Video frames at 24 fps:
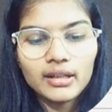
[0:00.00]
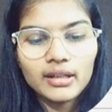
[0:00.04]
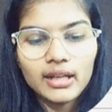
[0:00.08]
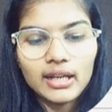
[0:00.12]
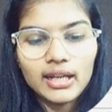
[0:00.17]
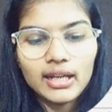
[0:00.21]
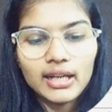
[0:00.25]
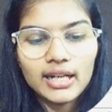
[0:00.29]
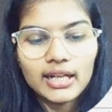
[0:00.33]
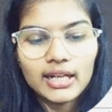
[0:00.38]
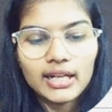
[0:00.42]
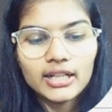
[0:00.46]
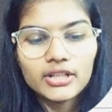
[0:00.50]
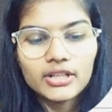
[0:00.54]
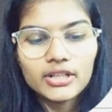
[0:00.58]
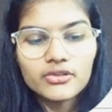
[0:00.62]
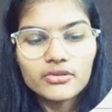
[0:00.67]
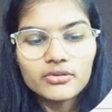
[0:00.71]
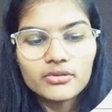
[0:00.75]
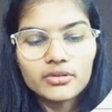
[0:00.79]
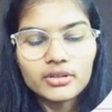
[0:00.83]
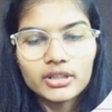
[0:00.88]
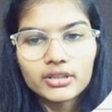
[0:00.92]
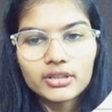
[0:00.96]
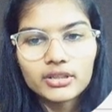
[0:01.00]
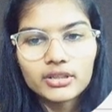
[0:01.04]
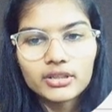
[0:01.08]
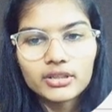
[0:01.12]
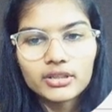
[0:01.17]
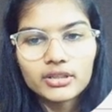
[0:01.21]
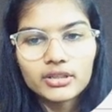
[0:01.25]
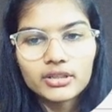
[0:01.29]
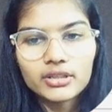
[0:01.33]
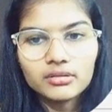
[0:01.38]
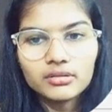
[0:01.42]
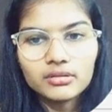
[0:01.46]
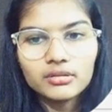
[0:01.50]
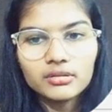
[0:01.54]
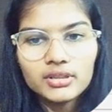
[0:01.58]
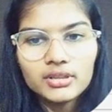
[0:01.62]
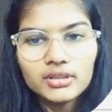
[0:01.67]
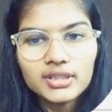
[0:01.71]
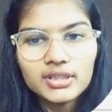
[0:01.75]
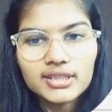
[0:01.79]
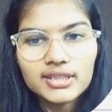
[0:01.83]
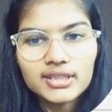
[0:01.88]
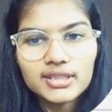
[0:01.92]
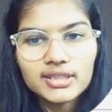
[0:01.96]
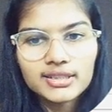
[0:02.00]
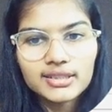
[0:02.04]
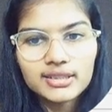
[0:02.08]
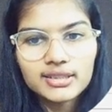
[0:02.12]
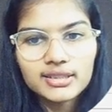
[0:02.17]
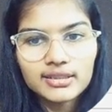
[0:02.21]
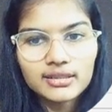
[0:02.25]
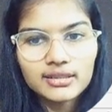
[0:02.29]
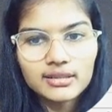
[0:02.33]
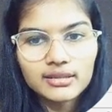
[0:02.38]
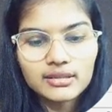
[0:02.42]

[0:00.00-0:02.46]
and returns